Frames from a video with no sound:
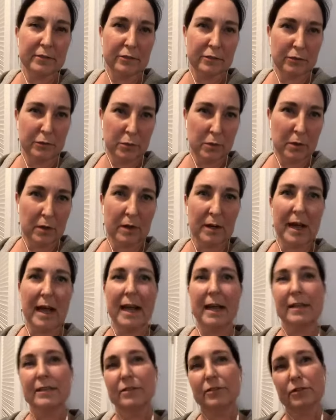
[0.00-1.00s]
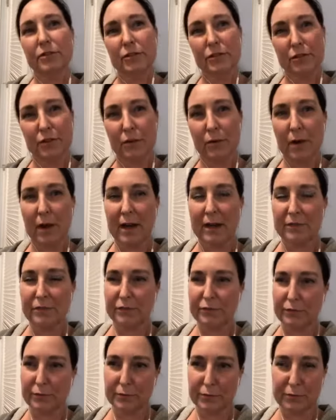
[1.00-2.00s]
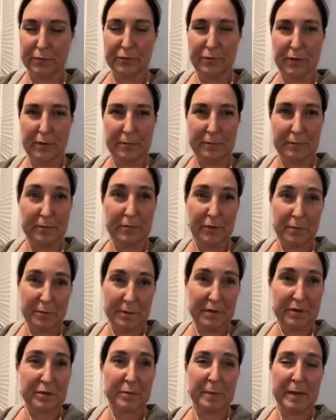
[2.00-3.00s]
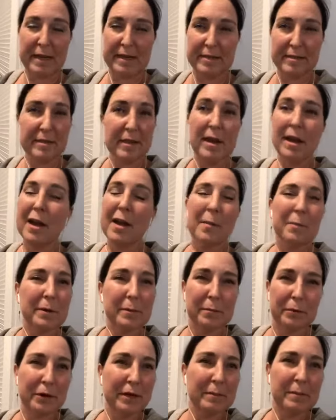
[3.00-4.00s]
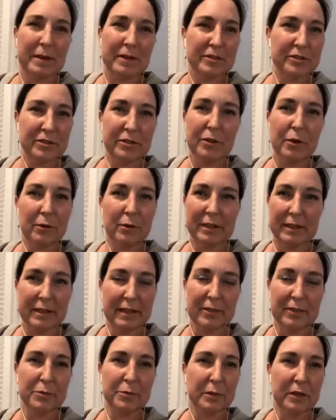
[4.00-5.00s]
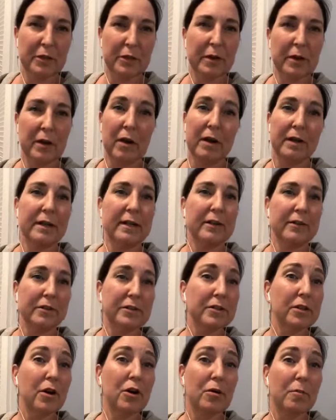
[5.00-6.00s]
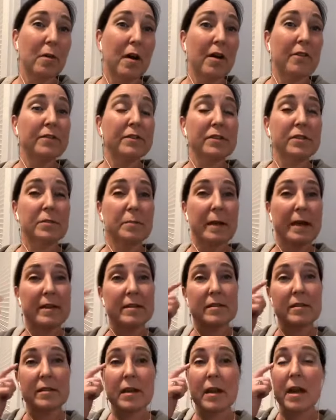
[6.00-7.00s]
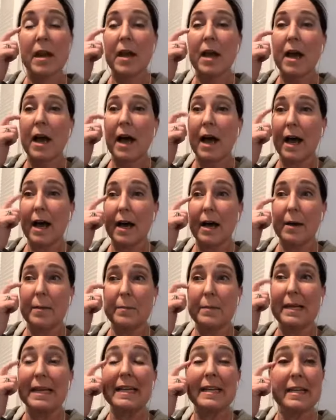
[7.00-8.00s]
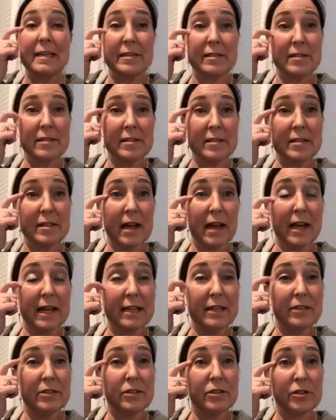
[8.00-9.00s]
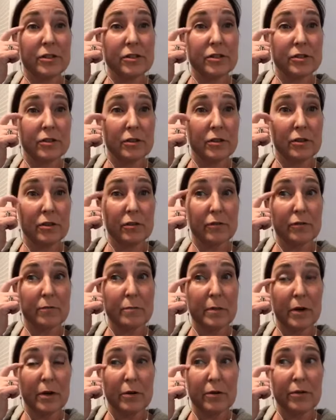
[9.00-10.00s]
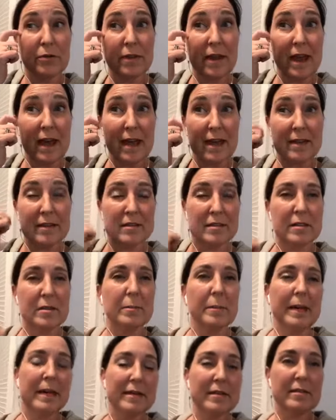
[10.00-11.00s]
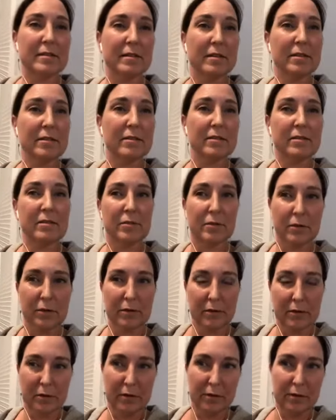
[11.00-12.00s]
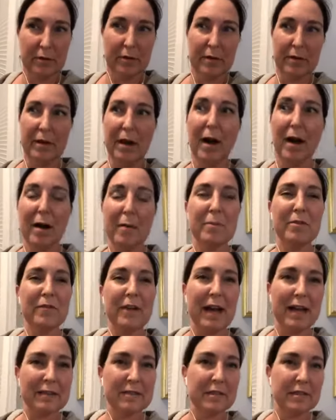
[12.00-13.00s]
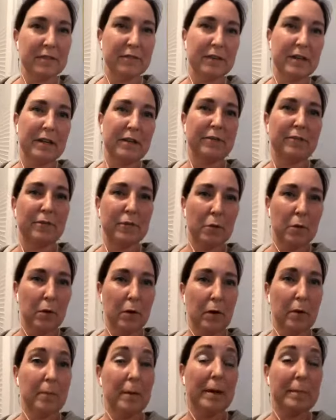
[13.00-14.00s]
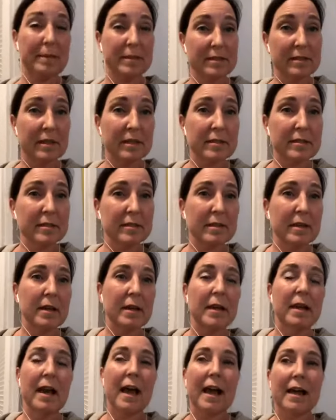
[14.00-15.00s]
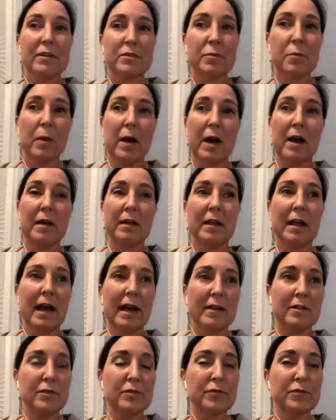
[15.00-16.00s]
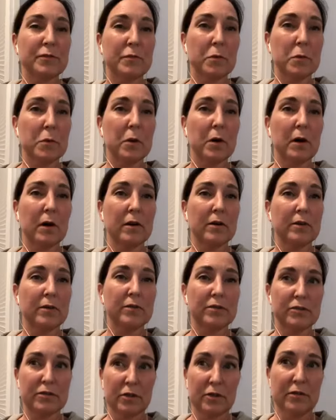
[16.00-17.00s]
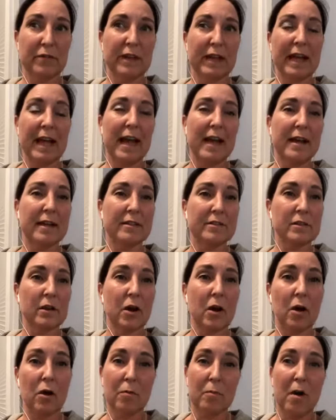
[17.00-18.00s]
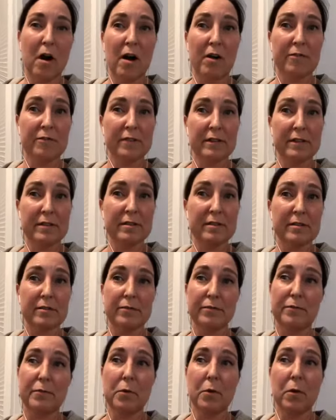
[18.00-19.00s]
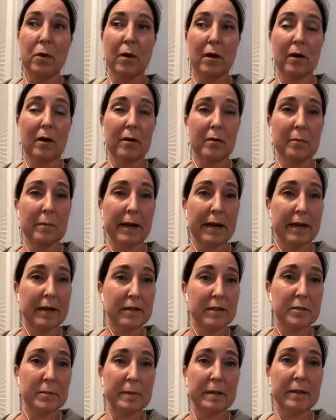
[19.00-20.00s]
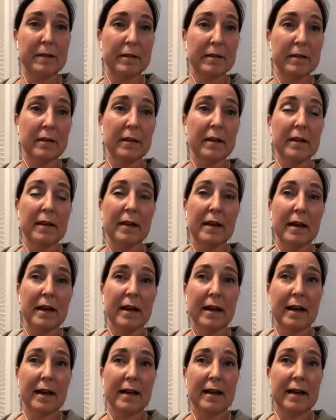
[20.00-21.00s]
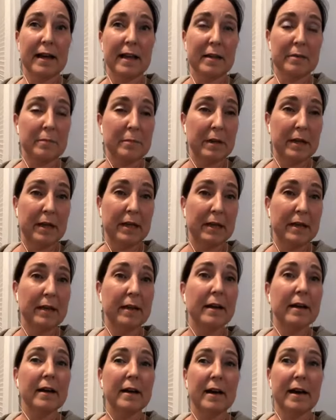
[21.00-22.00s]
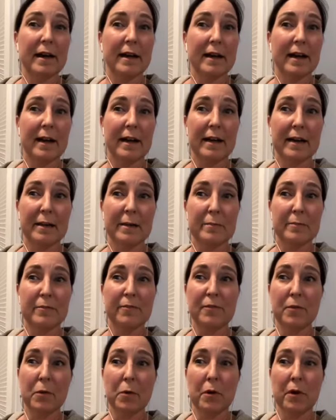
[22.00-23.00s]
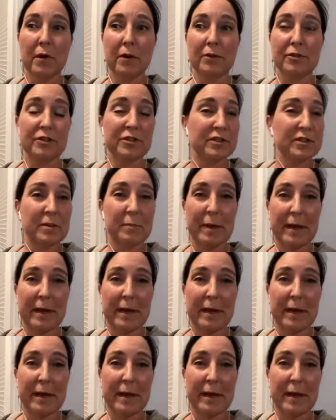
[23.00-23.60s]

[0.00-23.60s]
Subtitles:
door and to the garage from this space, but pretty much the only thing that's really going on here is the home office space. It is designed to serve both as the basis or the hub of activity for my business, as well as for serving as a home office for my husband and me for just the